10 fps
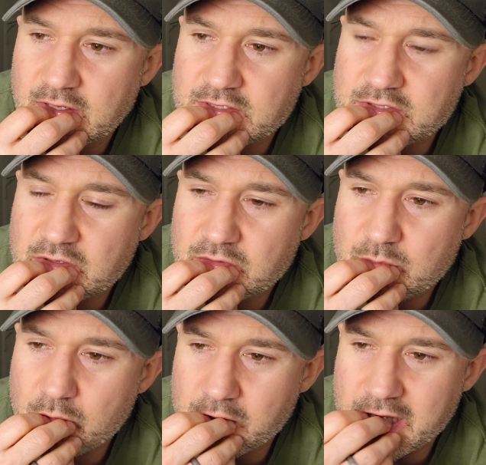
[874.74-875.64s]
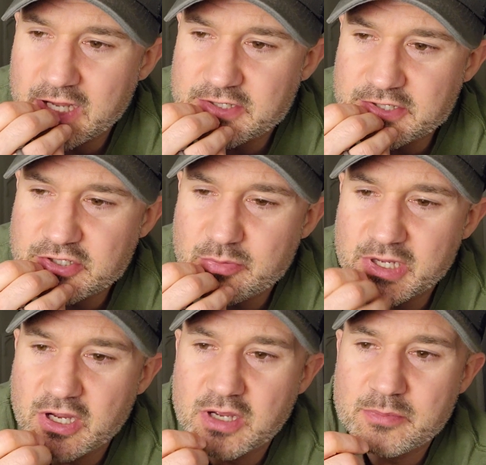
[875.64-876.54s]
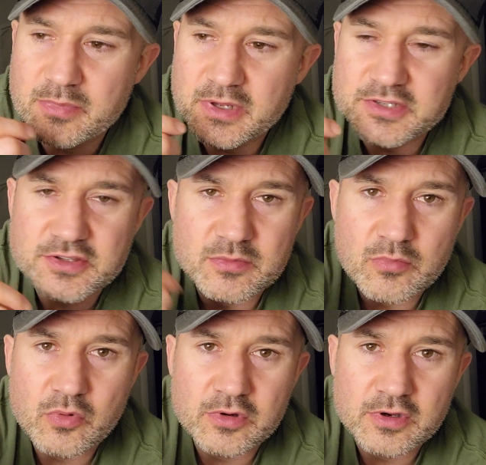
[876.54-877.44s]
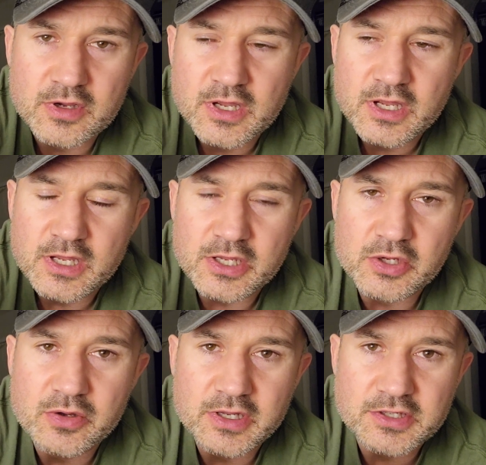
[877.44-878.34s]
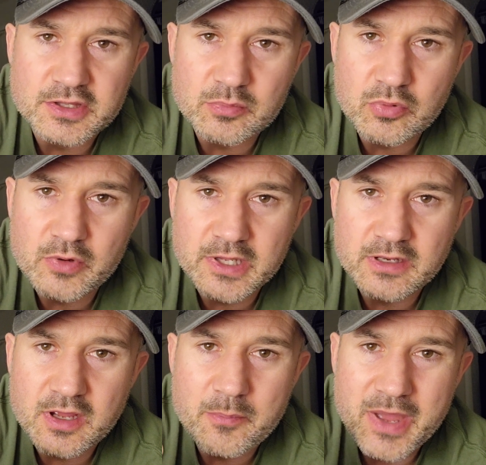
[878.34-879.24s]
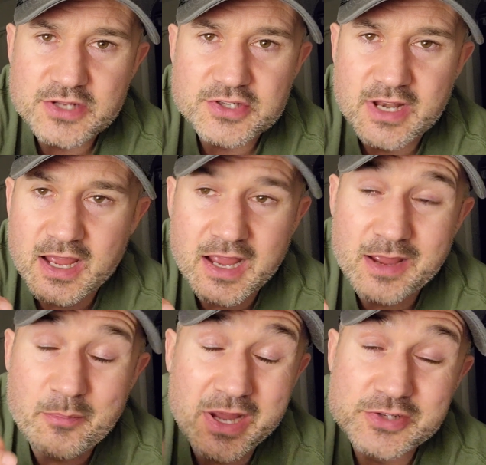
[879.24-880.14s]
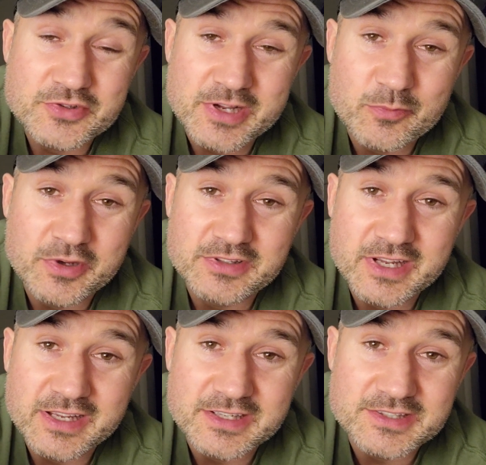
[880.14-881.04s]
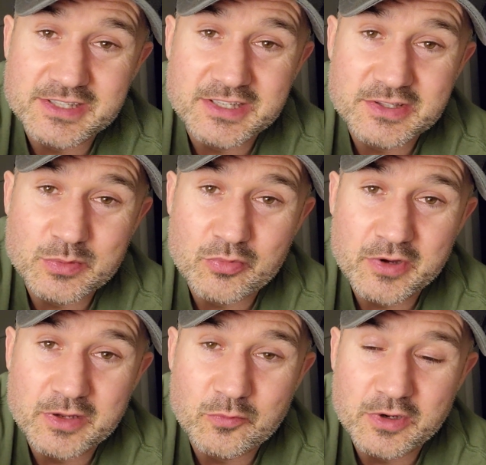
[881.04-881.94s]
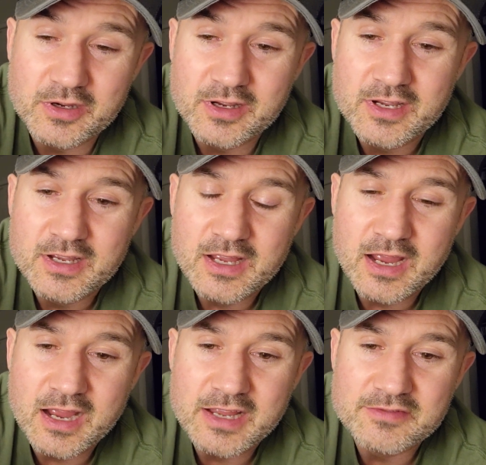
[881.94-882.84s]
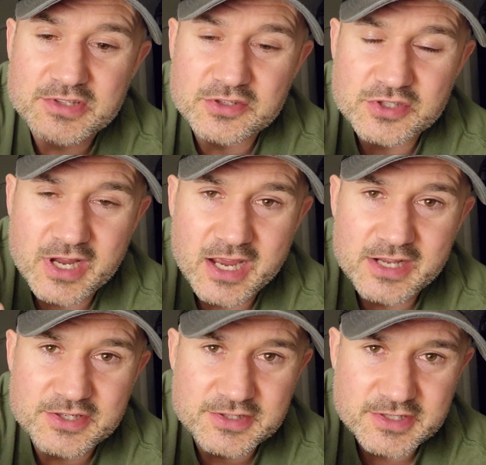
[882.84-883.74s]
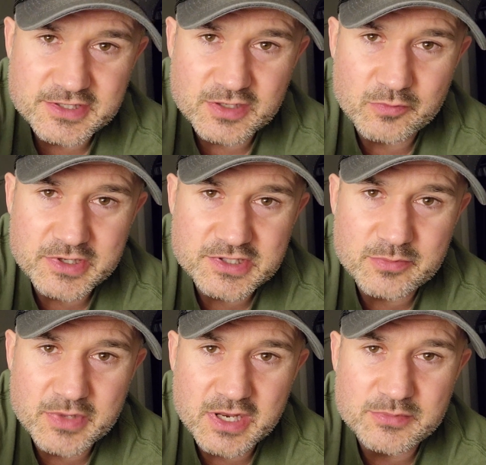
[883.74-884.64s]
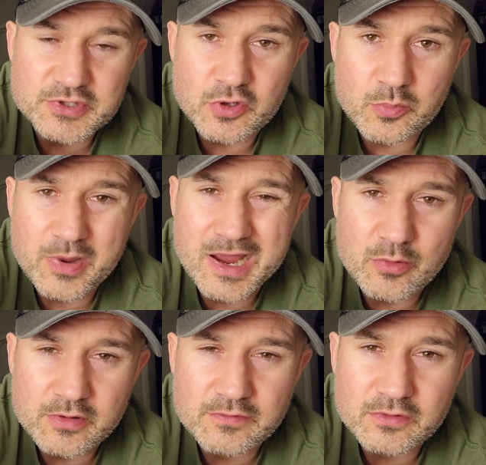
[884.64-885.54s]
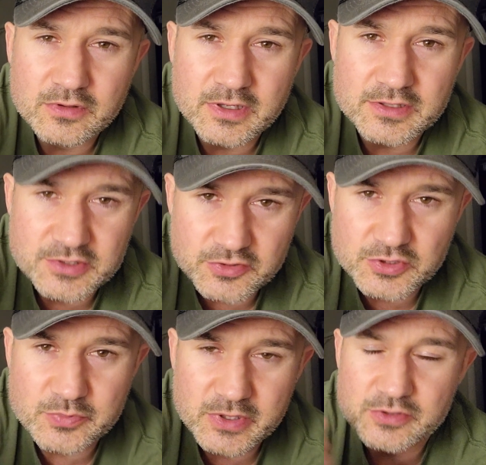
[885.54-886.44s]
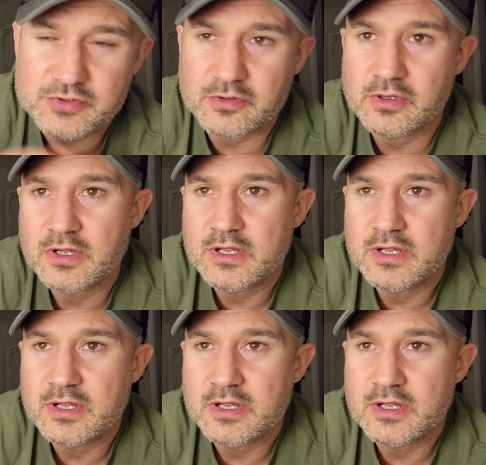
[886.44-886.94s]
And so the more conscious you become is the more you can get to the point. Imagine, my dream one day is to get to the point where I have such consciousness and wisdom, and I'm so powerful and so spiritual,